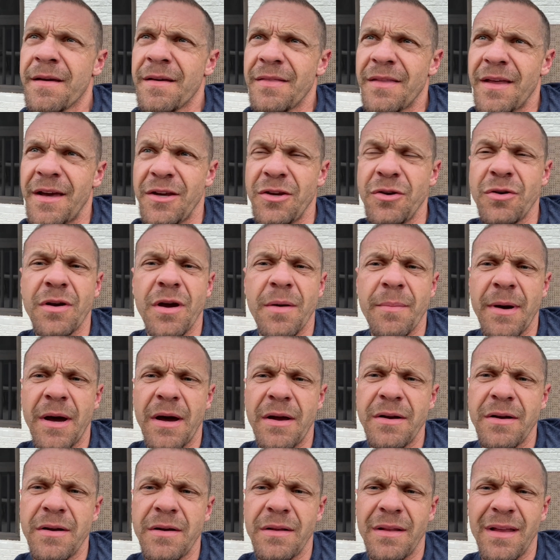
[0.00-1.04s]
Like you come
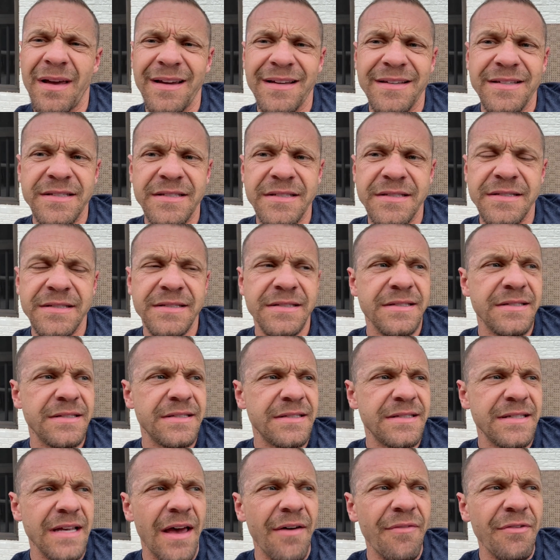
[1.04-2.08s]
out here at like
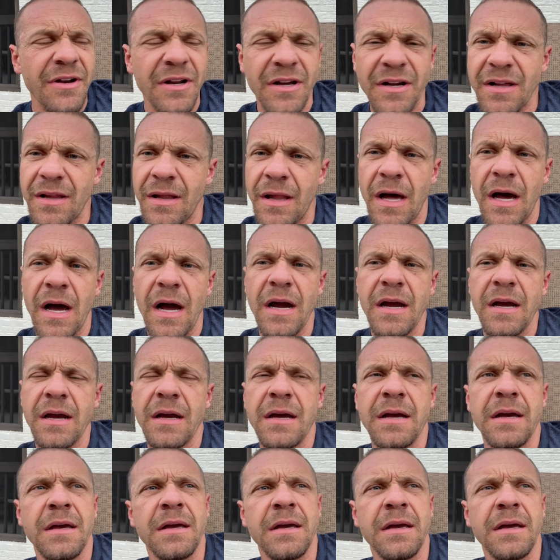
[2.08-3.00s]
seven o'clock